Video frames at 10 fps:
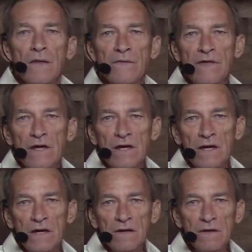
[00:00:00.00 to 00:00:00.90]

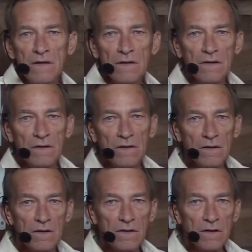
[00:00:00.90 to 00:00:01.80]
The
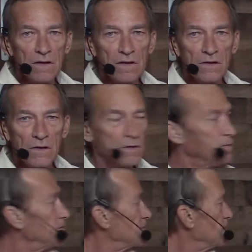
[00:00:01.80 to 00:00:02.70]
little
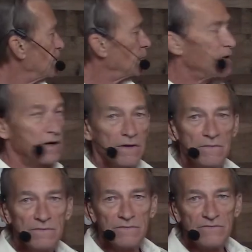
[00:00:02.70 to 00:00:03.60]
symbol here,
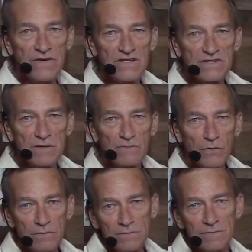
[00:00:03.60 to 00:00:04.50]
fish
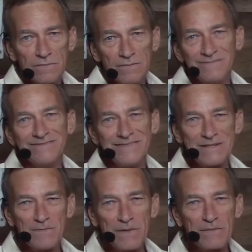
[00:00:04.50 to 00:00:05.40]
symbol,
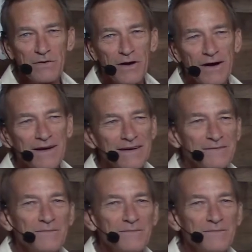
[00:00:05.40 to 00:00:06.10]
some people call it,